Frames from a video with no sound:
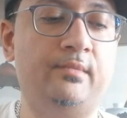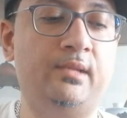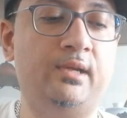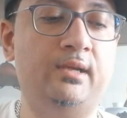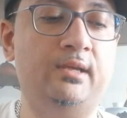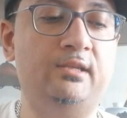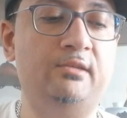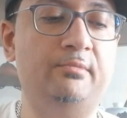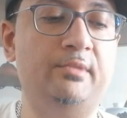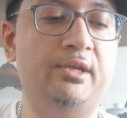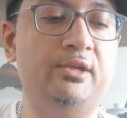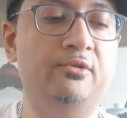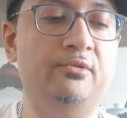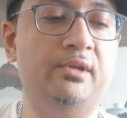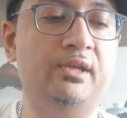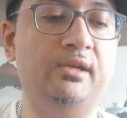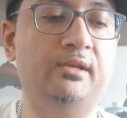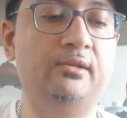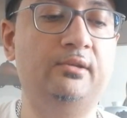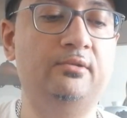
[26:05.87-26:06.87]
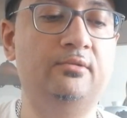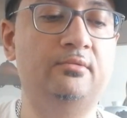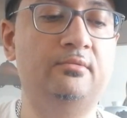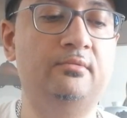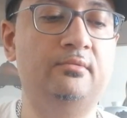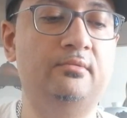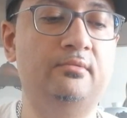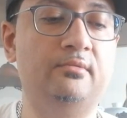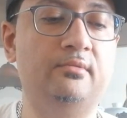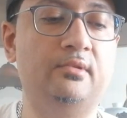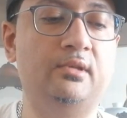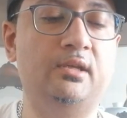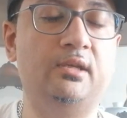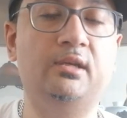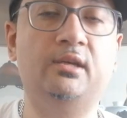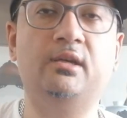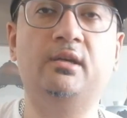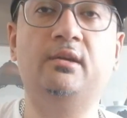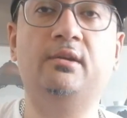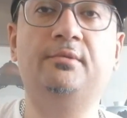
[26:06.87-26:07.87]
it's a bit unique too,
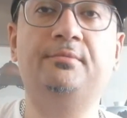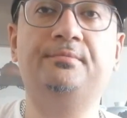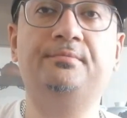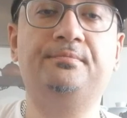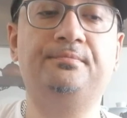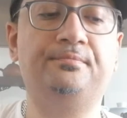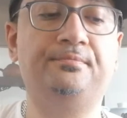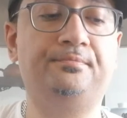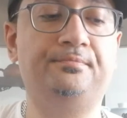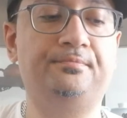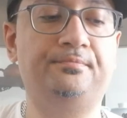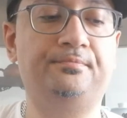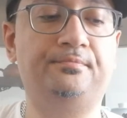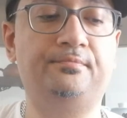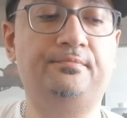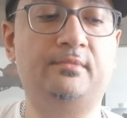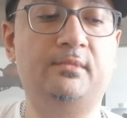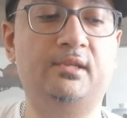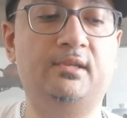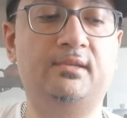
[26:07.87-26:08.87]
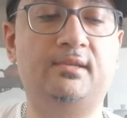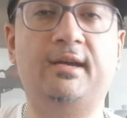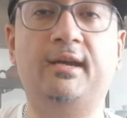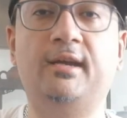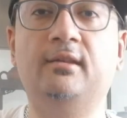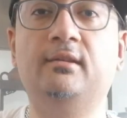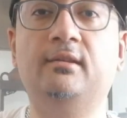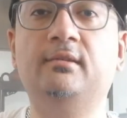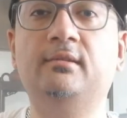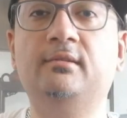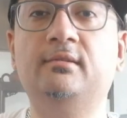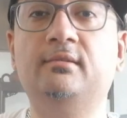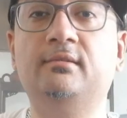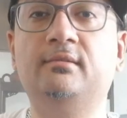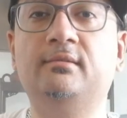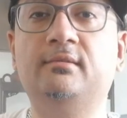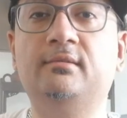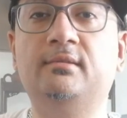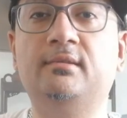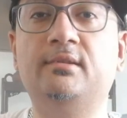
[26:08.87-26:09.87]
the style.
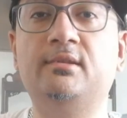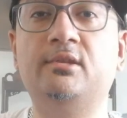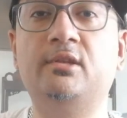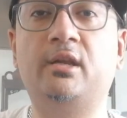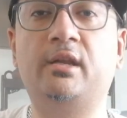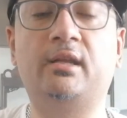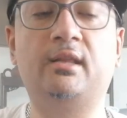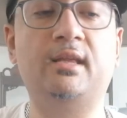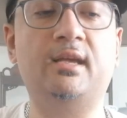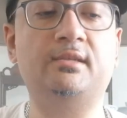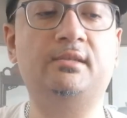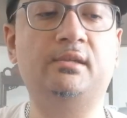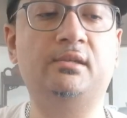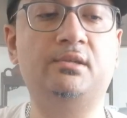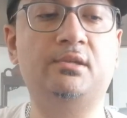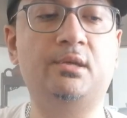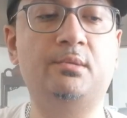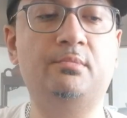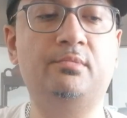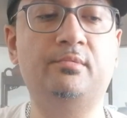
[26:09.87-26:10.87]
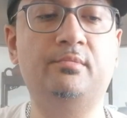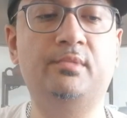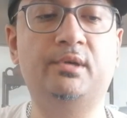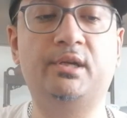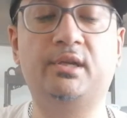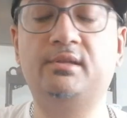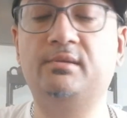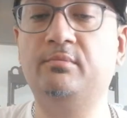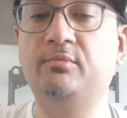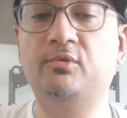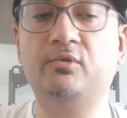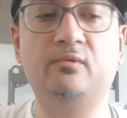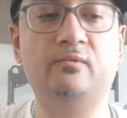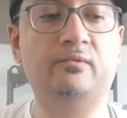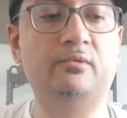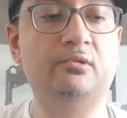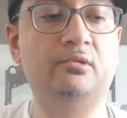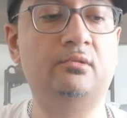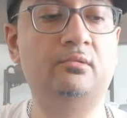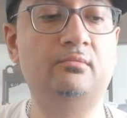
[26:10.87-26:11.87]
It's not a classic shape, but it's a
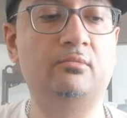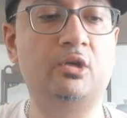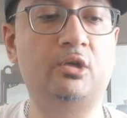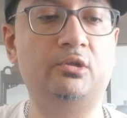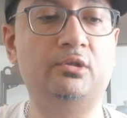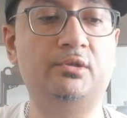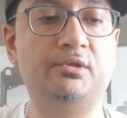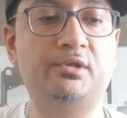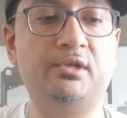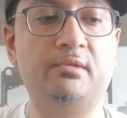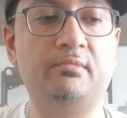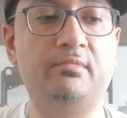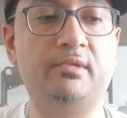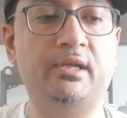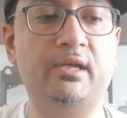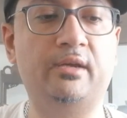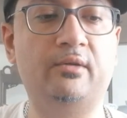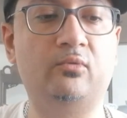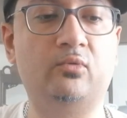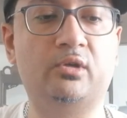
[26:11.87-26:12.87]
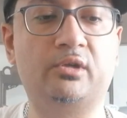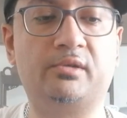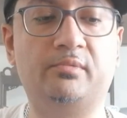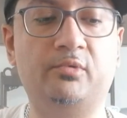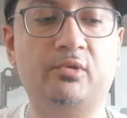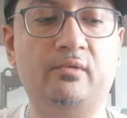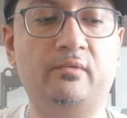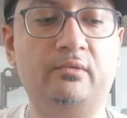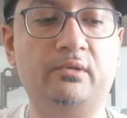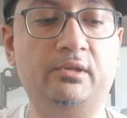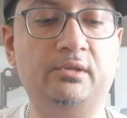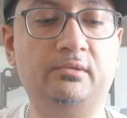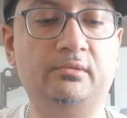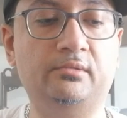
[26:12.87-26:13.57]
beautiful modern shape that works beautifully.